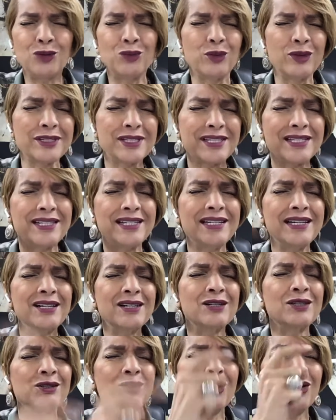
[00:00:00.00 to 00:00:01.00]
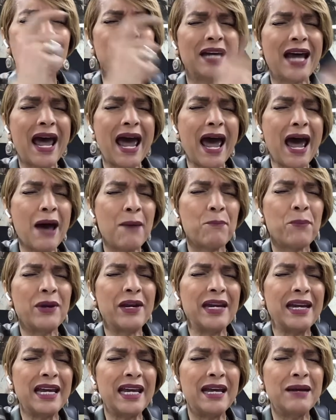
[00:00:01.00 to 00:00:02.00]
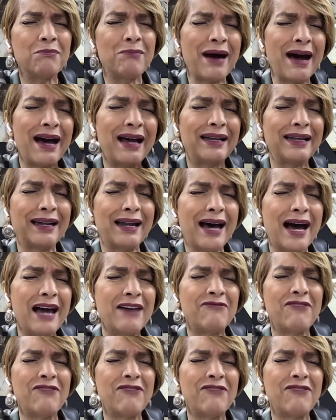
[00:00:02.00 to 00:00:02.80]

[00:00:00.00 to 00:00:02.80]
was still going to happen in my life.